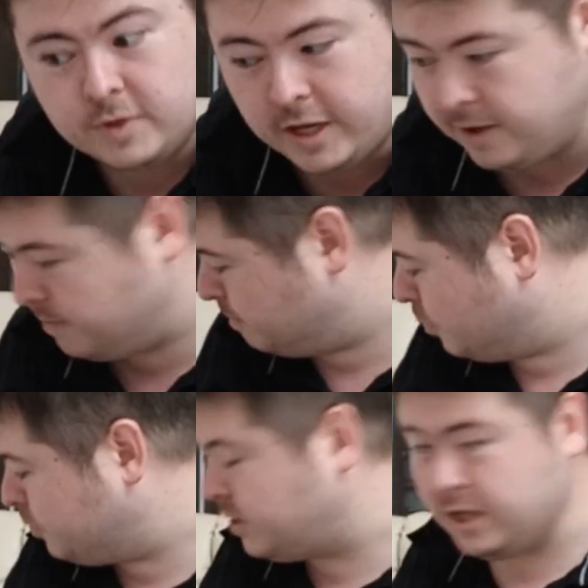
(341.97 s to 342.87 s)
Okay,
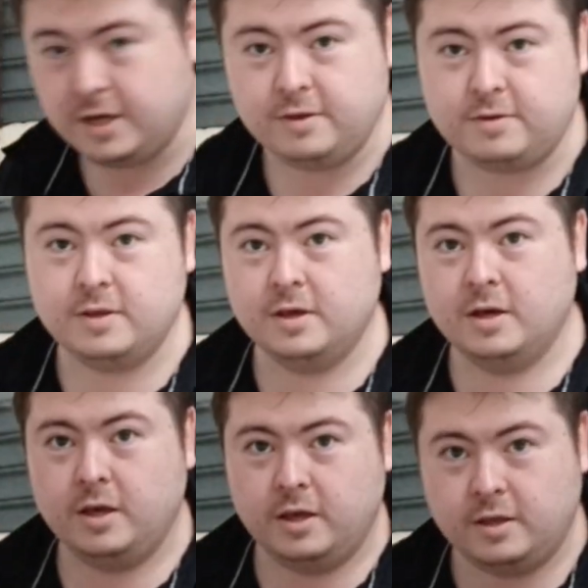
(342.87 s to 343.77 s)
most things
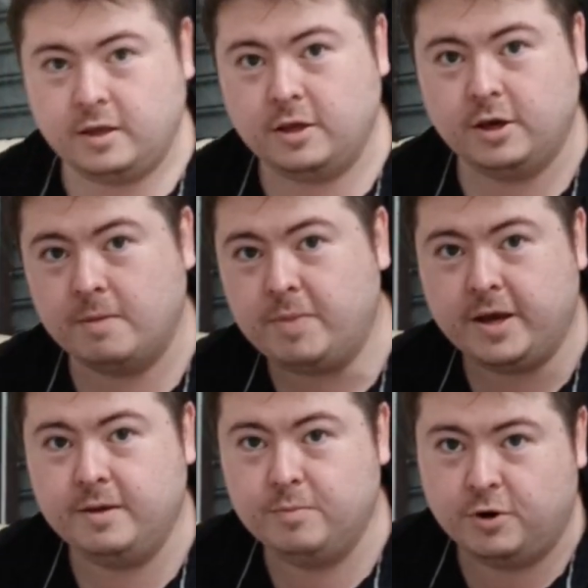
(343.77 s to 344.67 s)
you can
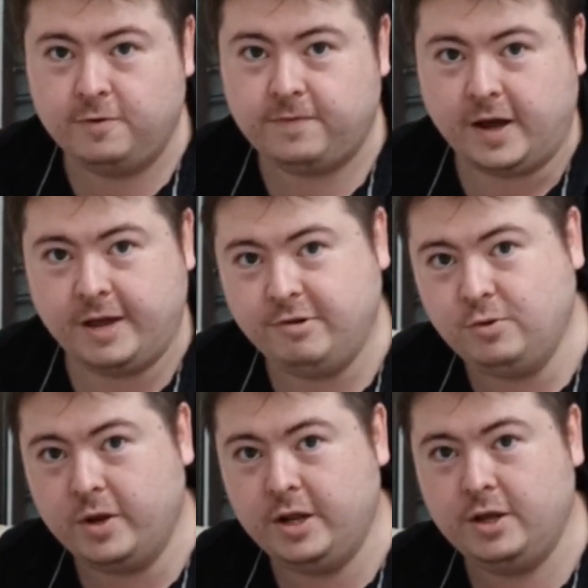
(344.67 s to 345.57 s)
plug in both
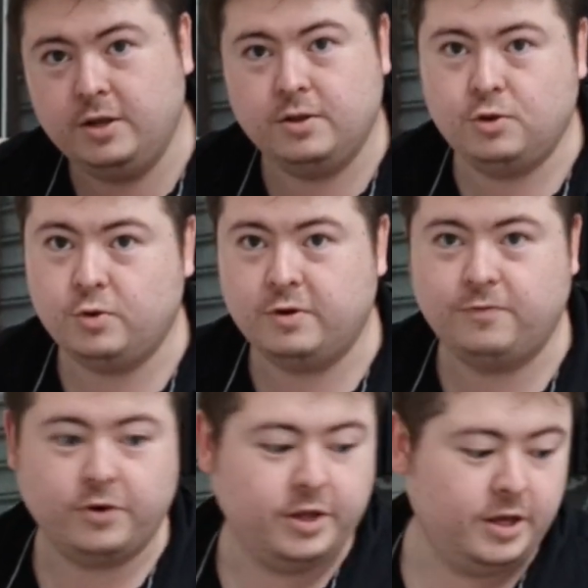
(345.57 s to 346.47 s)
120,
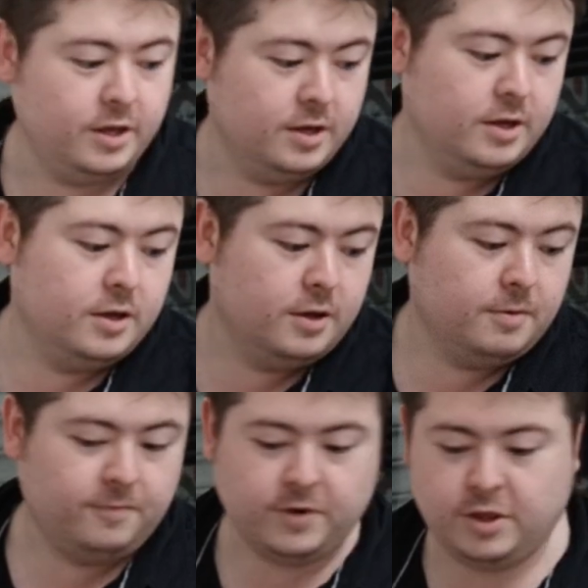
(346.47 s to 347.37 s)
240.
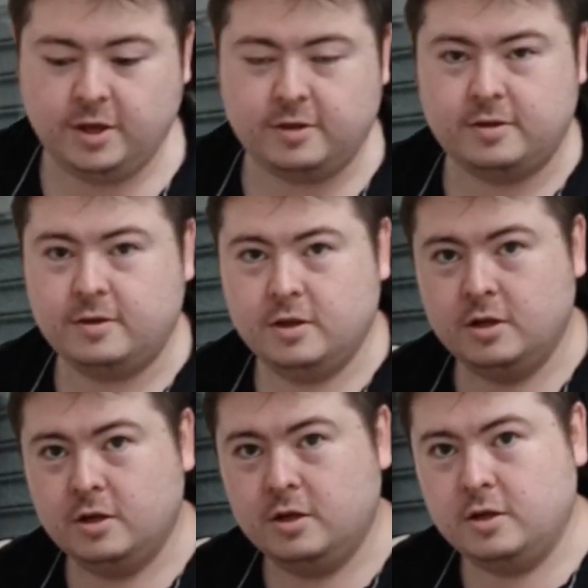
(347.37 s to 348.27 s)
For this,
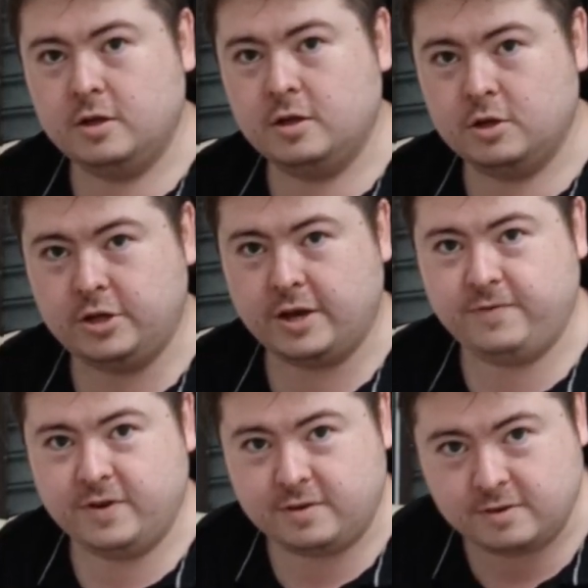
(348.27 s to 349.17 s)

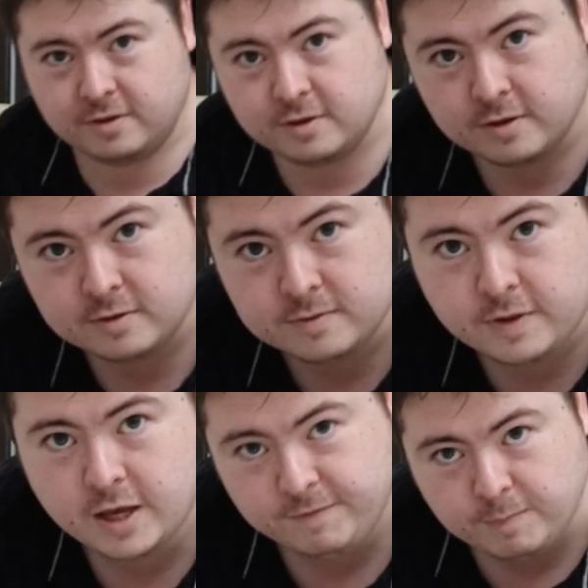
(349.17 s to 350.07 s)
check first.
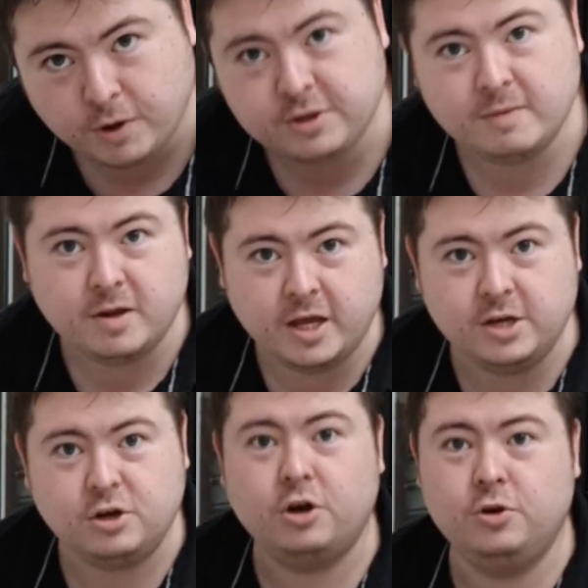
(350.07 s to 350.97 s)
If you bought it in
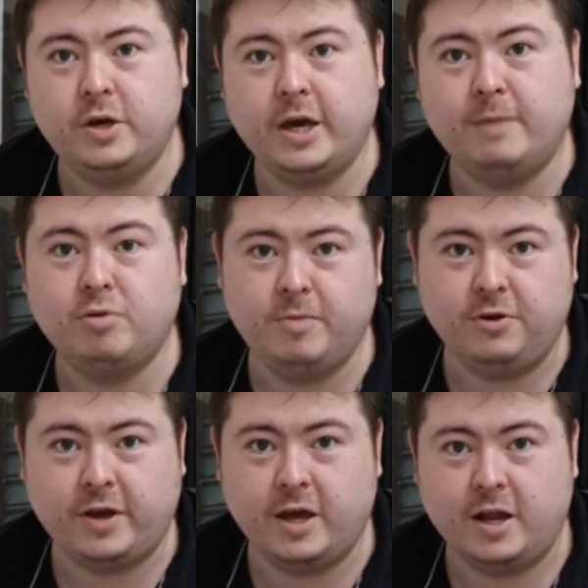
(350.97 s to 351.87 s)
Malaysia or UK, it's
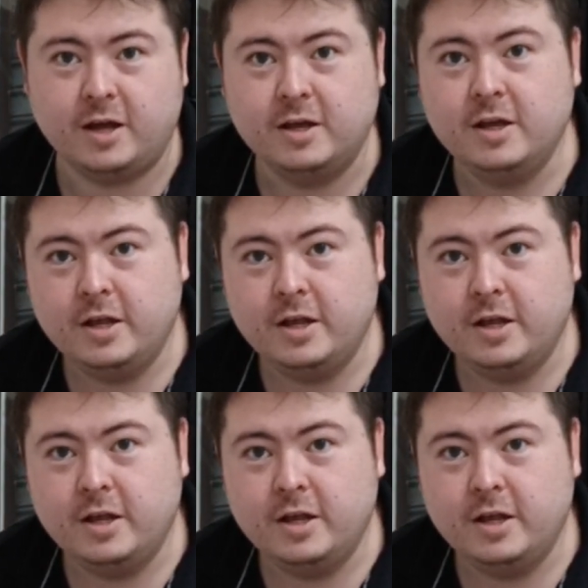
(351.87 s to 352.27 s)
probably okay lah.